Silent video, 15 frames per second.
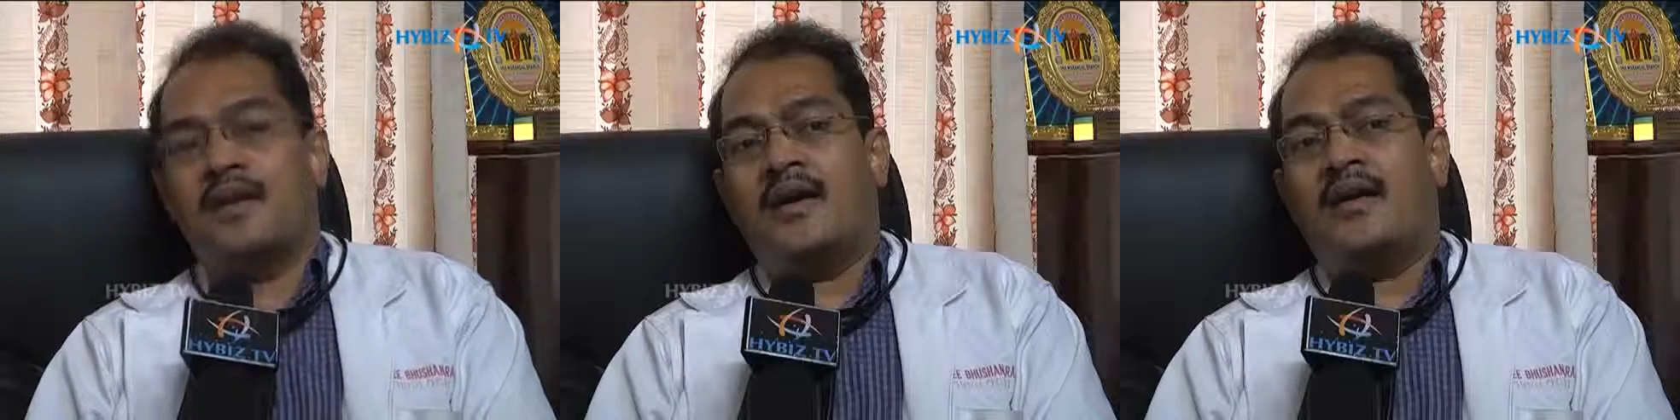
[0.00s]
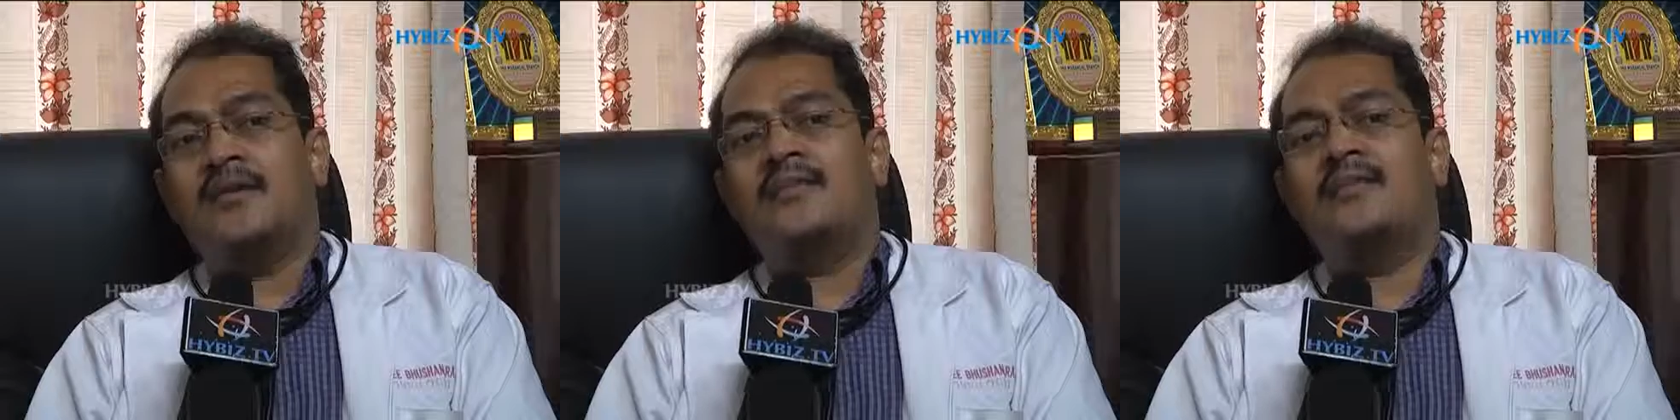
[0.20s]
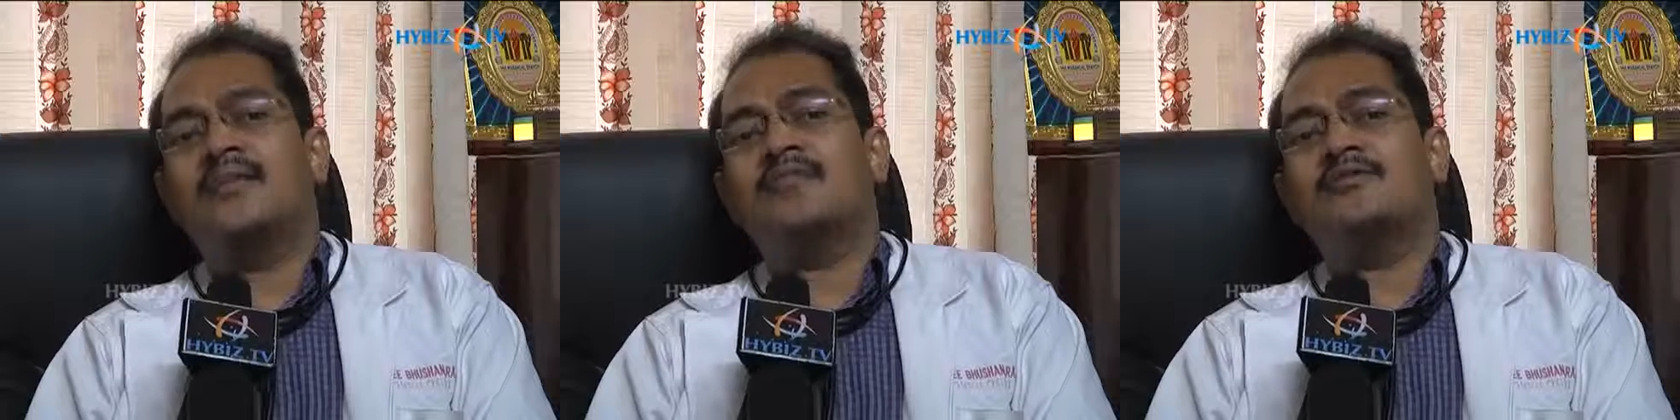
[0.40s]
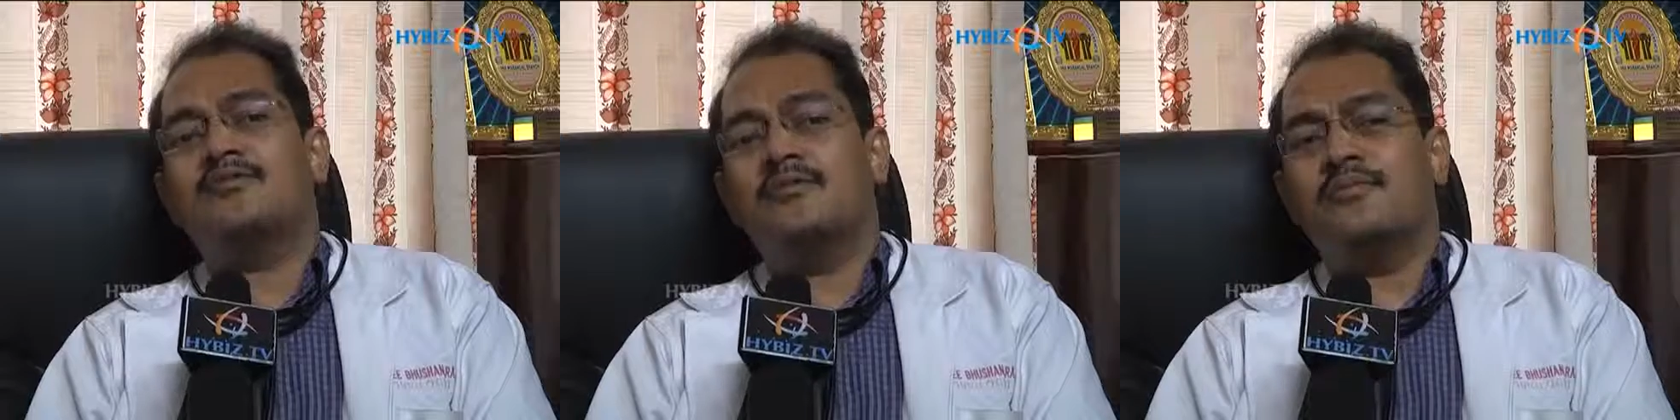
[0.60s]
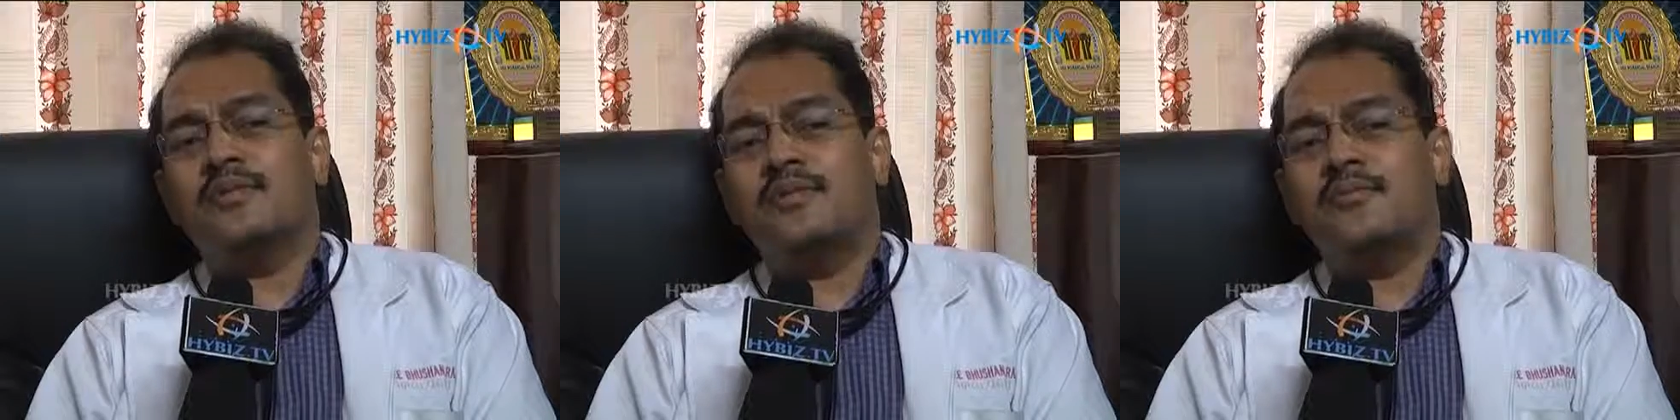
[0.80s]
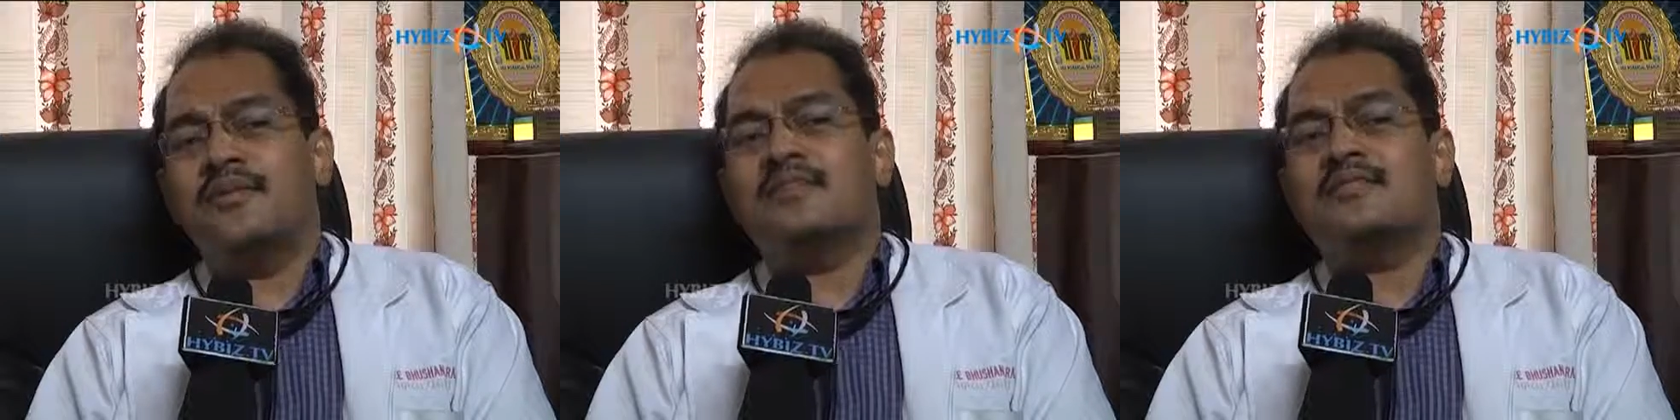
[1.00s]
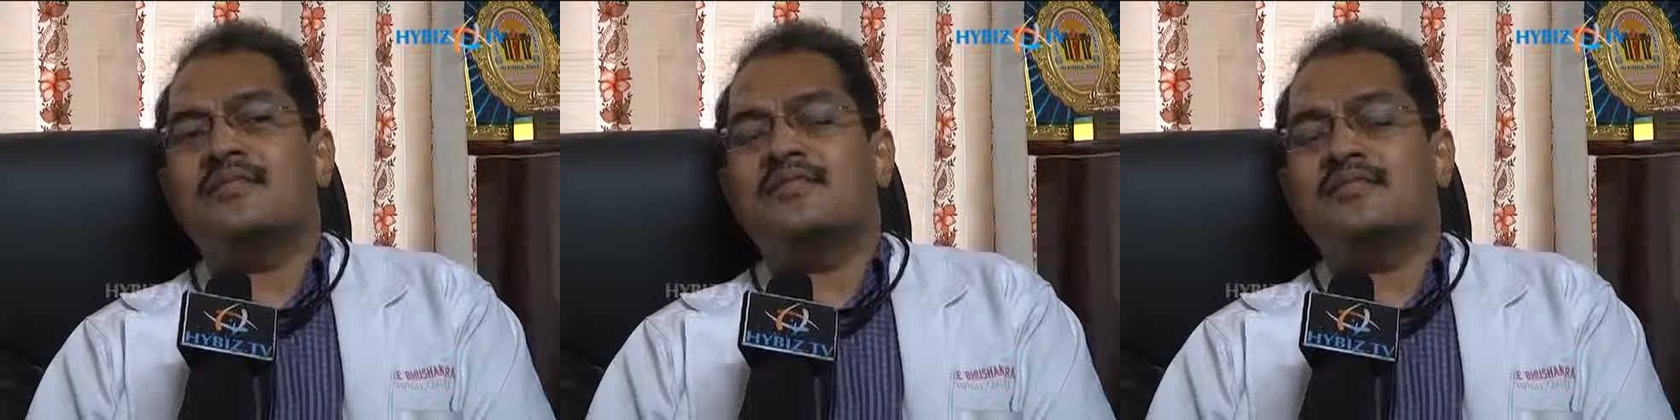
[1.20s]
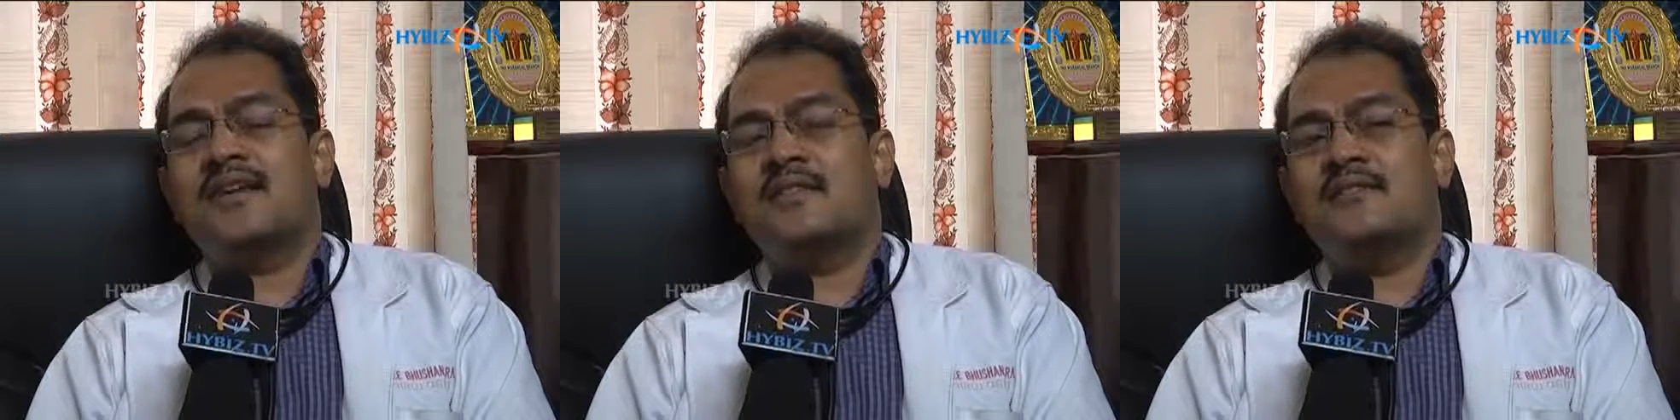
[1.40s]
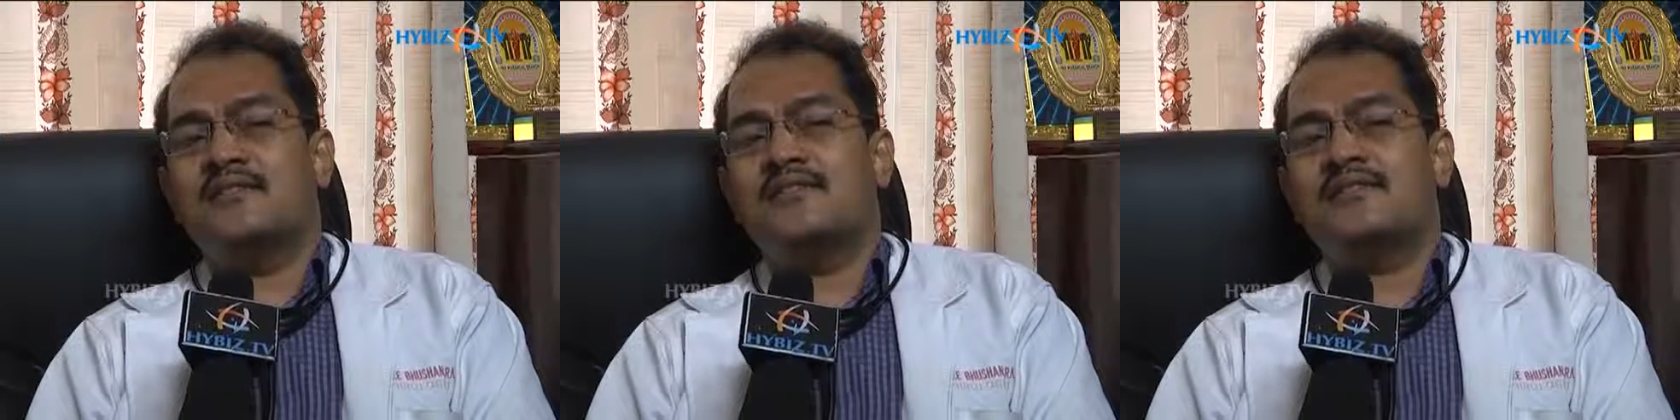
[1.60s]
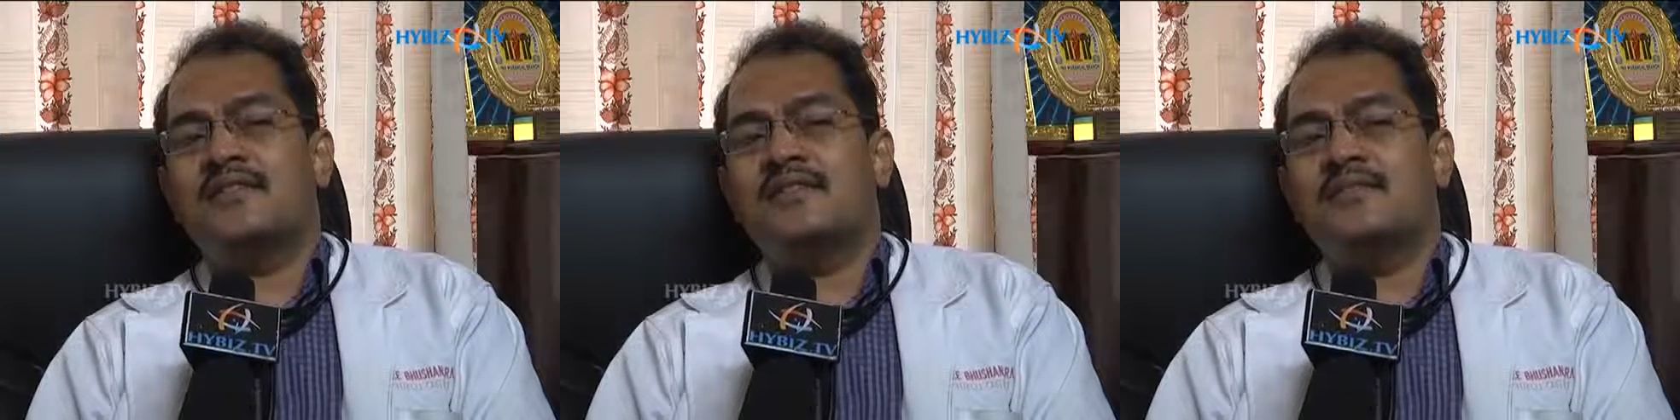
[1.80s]
And there are so many myths and
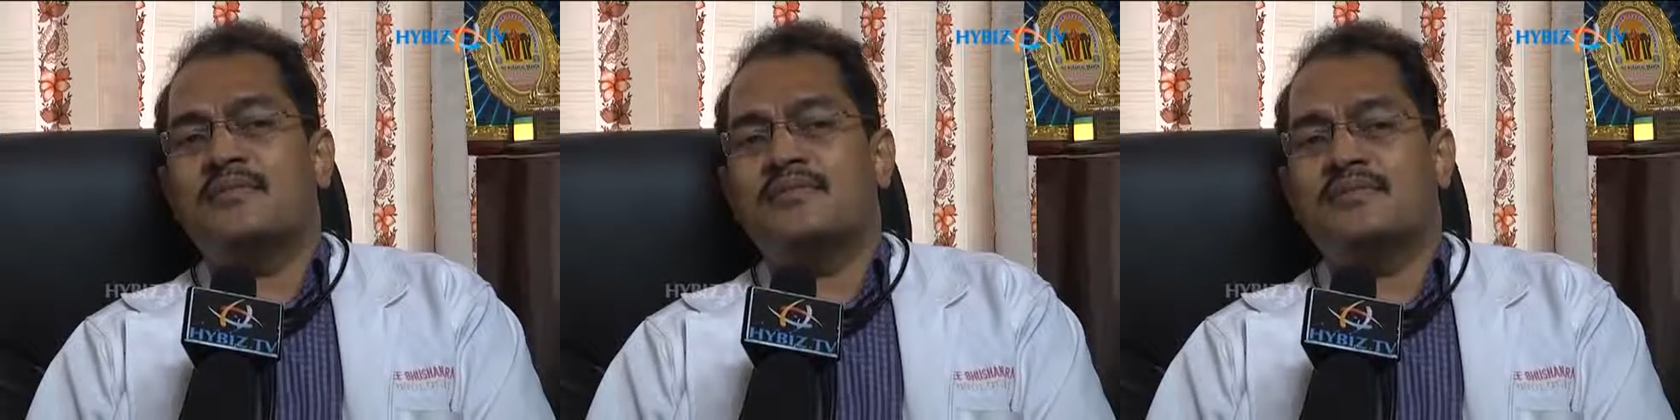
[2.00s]
taboos and